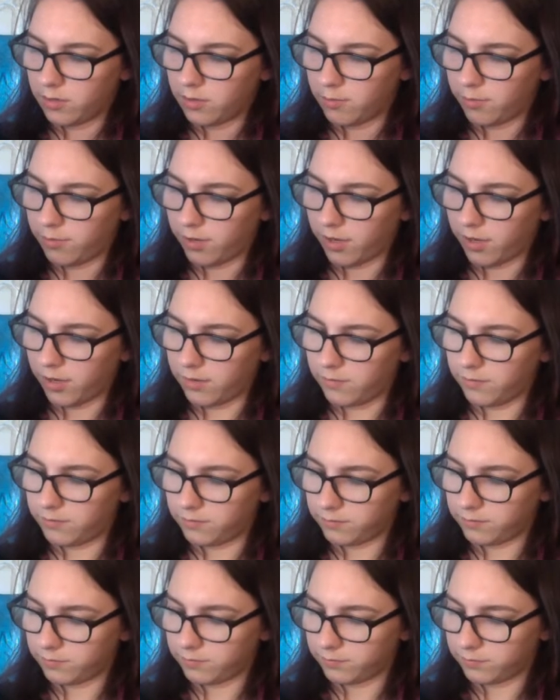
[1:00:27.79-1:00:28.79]
but
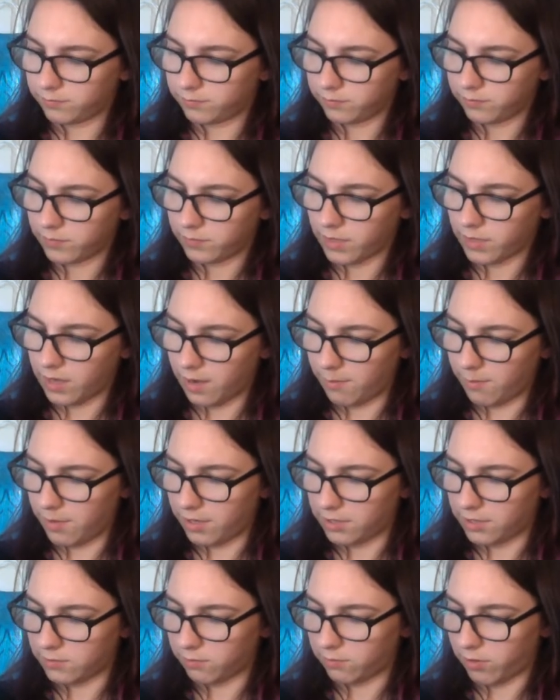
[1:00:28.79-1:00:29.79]
I might
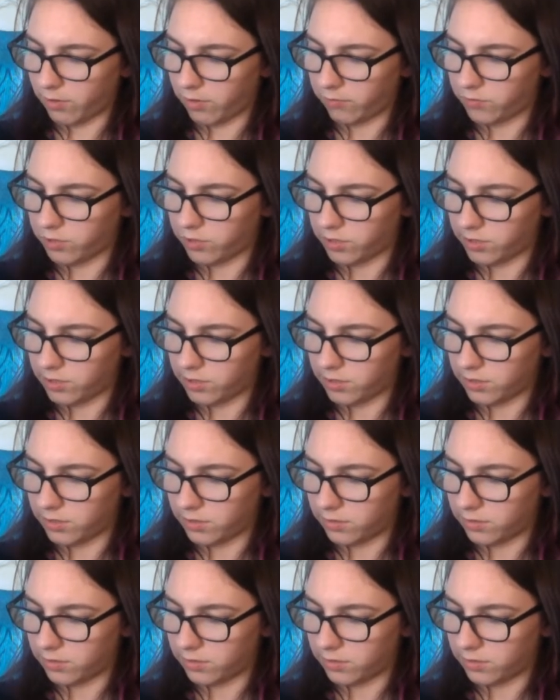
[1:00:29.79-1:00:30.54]
as well just,